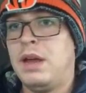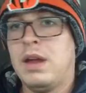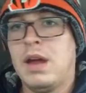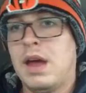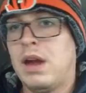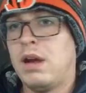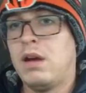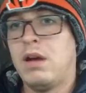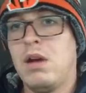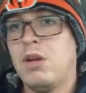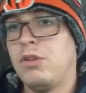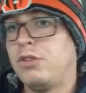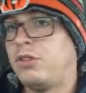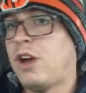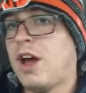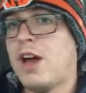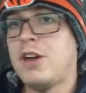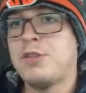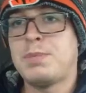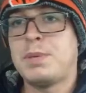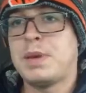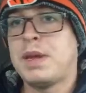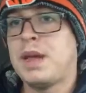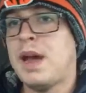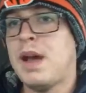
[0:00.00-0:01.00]
I don't know.
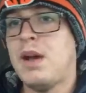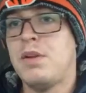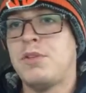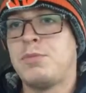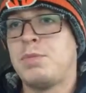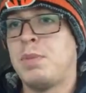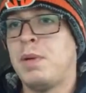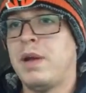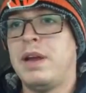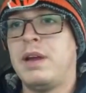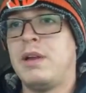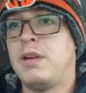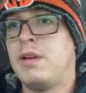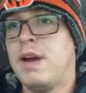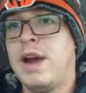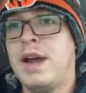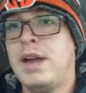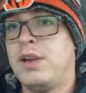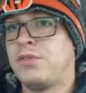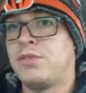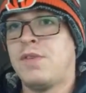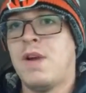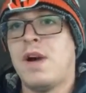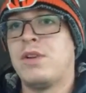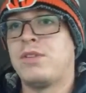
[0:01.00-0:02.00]
Josh McCown's playing
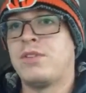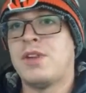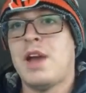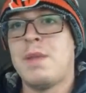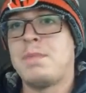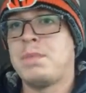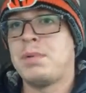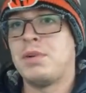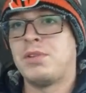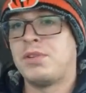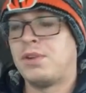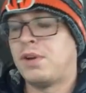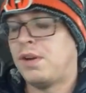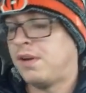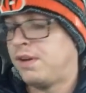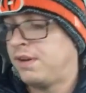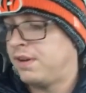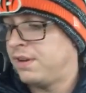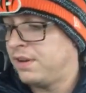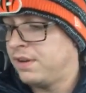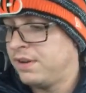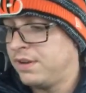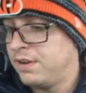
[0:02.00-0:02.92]
great as far as I'm concerned.